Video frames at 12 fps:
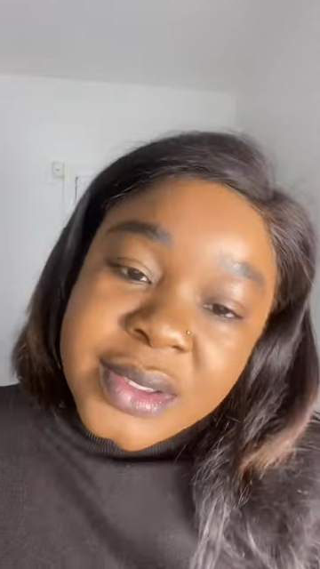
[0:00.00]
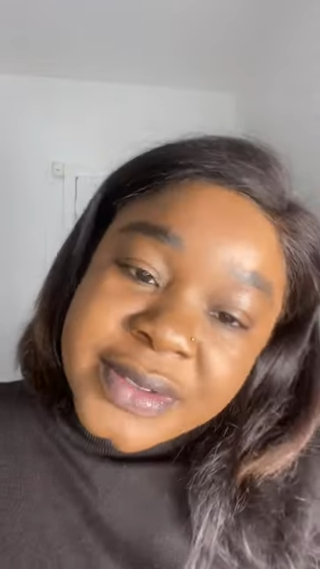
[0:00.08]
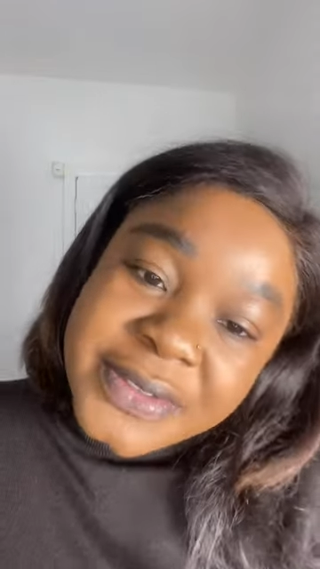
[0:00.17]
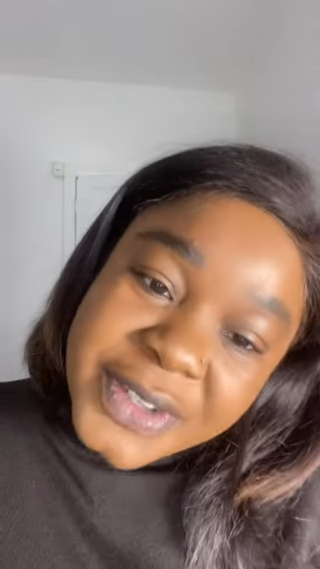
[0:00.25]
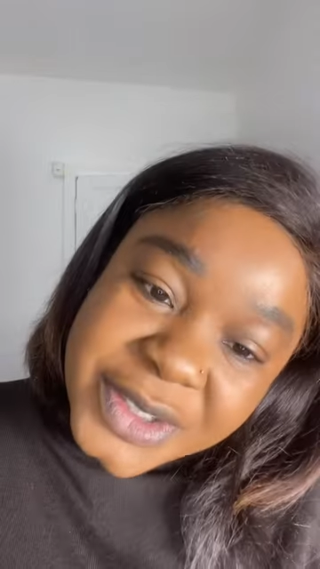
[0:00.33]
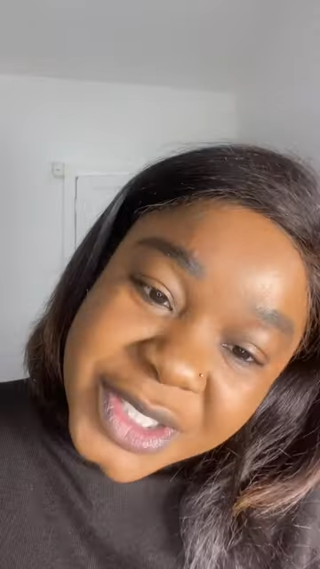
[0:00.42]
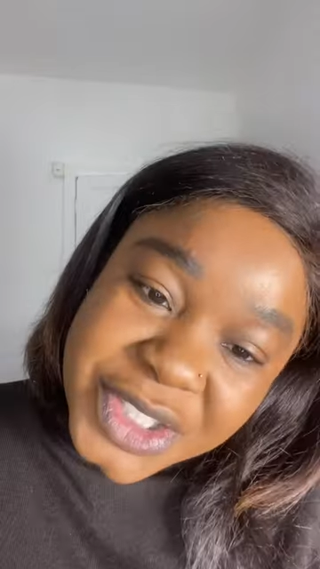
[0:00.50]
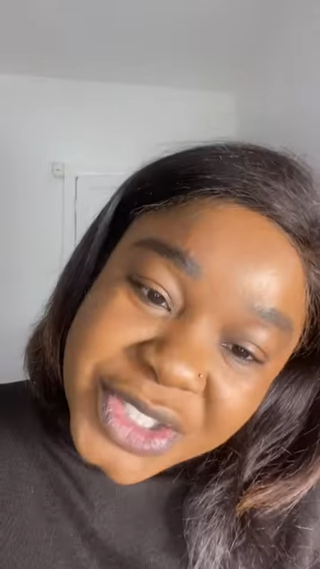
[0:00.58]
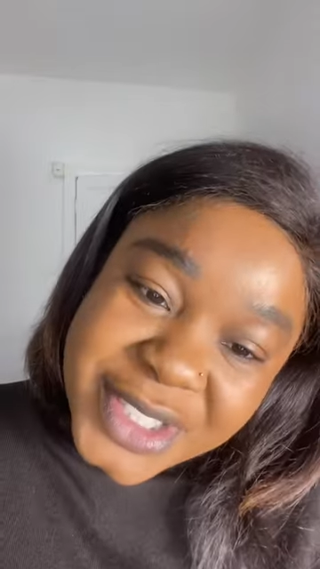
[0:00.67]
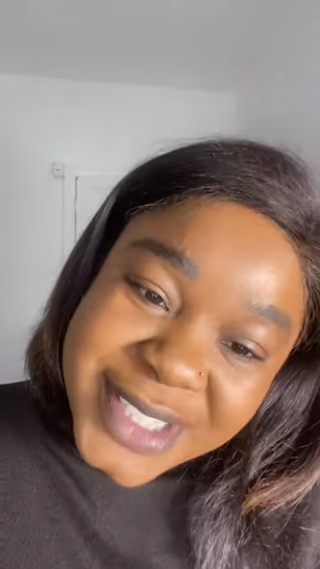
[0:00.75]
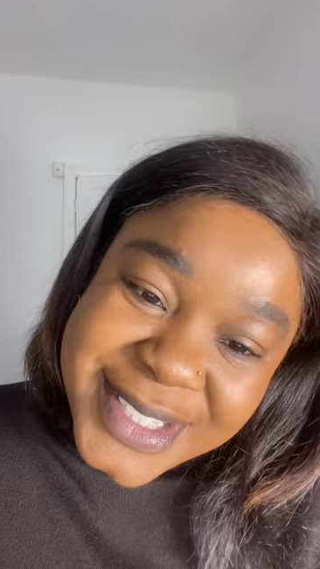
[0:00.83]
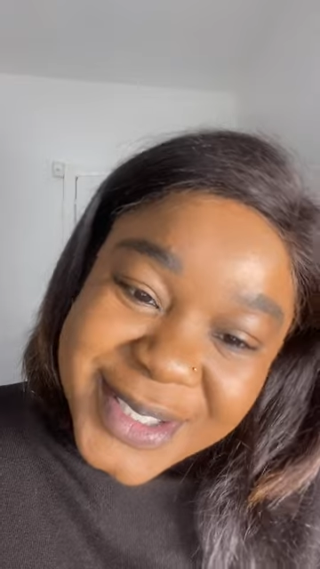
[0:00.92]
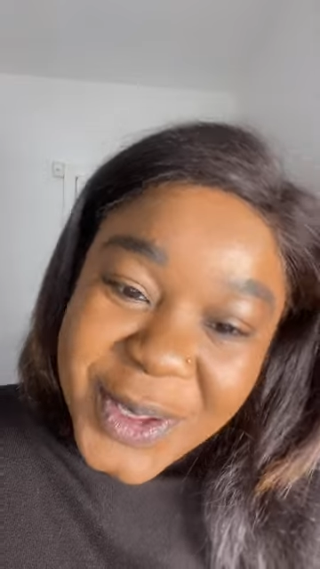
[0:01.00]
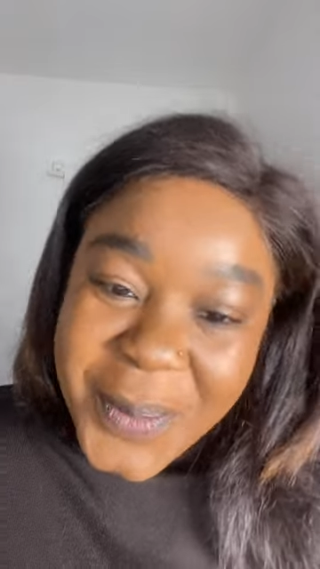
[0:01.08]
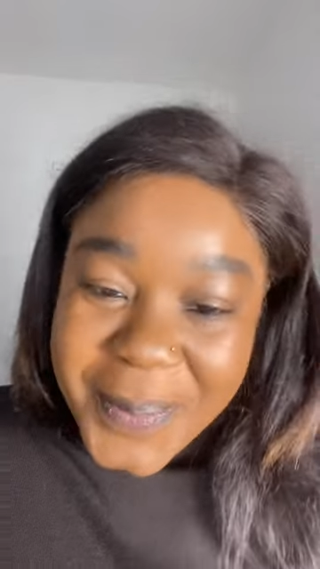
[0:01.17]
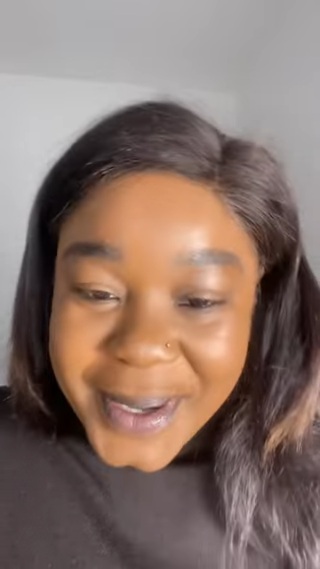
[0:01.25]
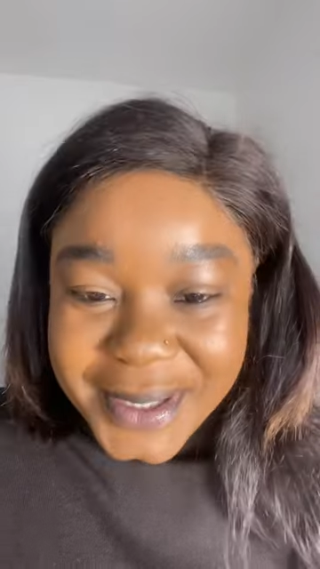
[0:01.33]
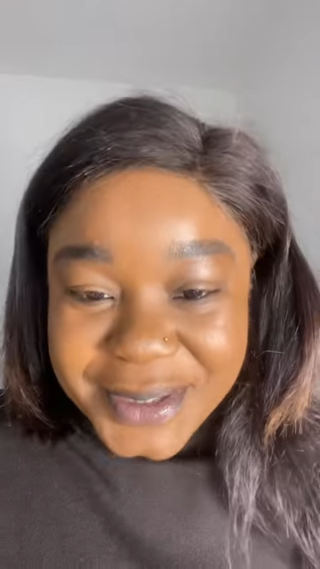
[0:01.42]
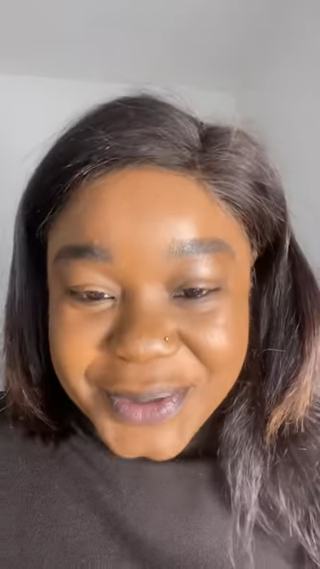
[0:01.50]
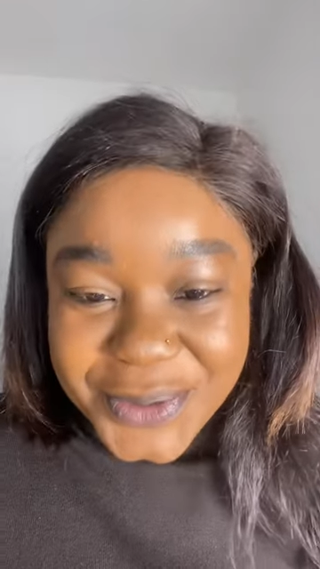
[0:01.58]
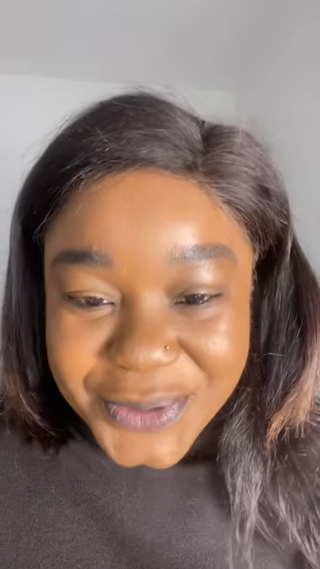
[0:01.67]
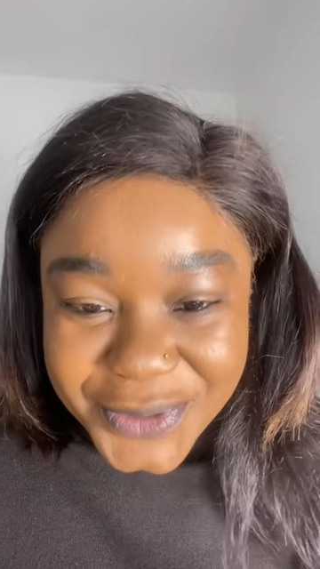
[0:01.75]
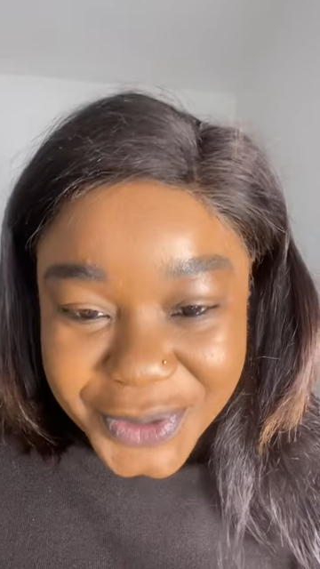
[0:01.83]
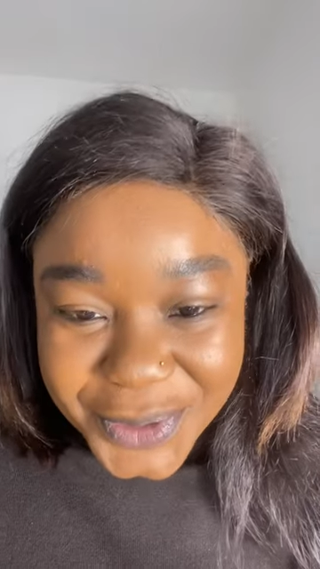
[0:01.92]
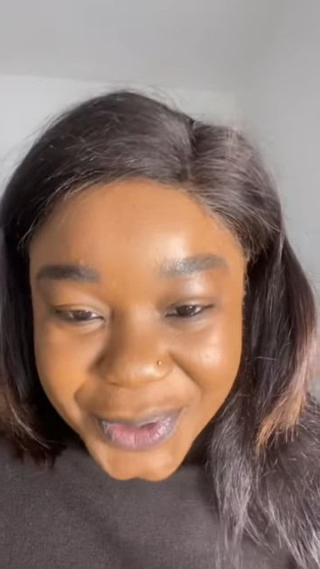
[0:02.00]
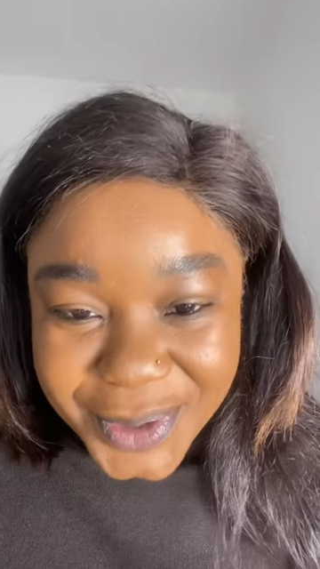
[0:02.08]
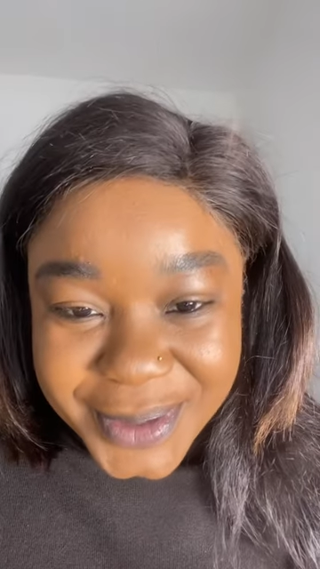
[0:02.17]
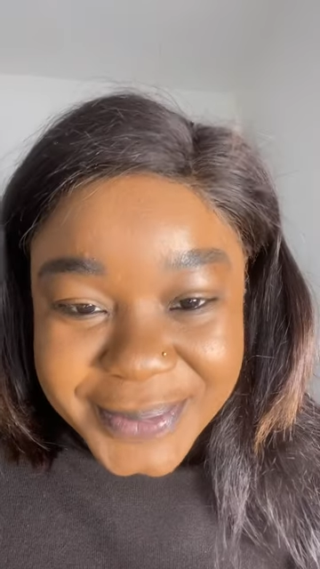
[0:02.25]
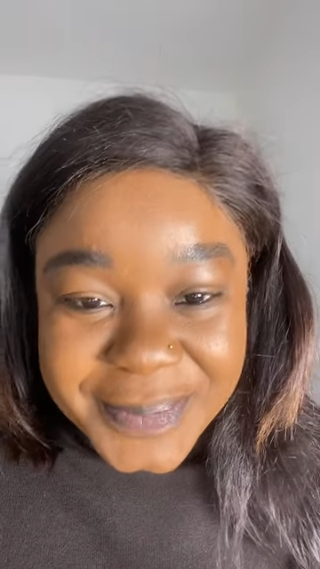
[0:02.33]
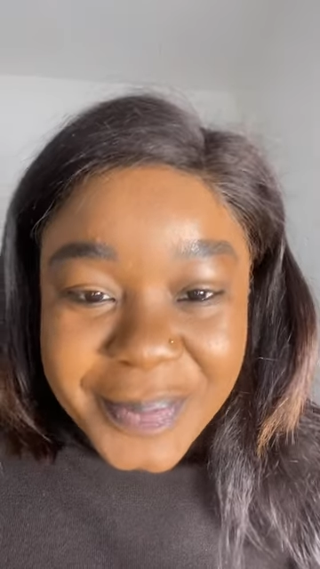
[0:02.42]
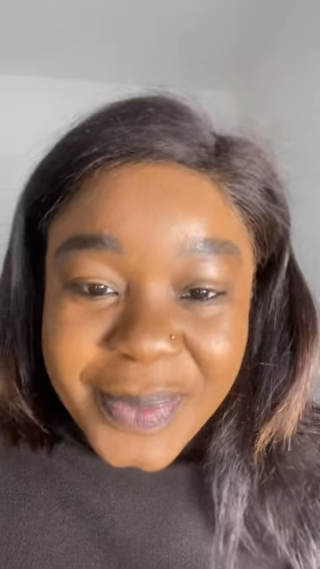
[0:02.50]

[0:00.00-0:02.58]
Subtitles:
Foundation is not bad overall,